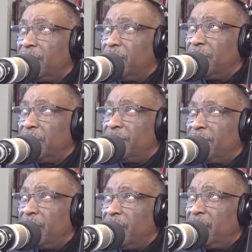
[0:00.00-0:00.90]

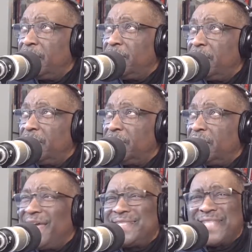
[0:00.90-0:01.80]
45, the
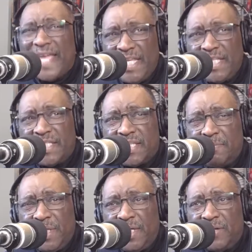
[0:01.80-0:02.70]
last 80
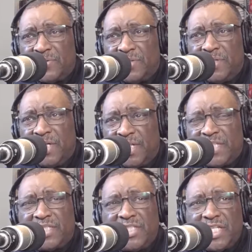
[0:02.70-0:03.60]
something years.
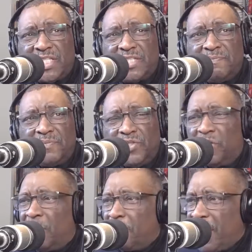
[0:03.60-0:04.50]
Let's just,
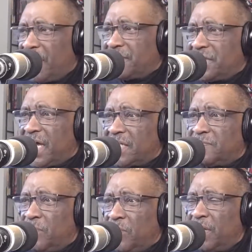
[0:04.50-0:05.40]

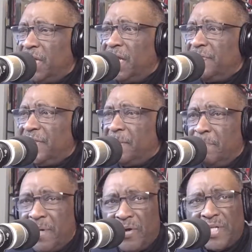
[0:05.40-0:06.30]
apologize for the
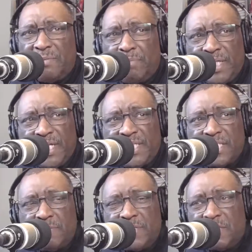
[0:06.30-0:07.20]
American blood
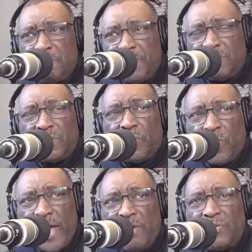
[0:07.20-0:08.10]
that's been spilled
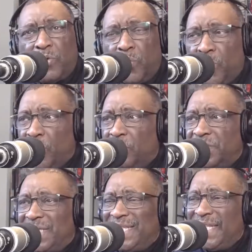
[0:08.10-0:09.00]
around the
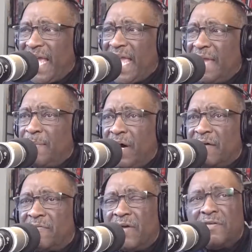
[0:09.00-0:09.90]
world in the name
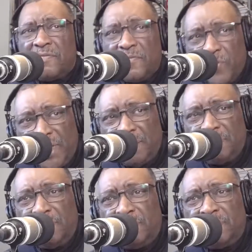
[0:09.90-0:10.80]
of freedom.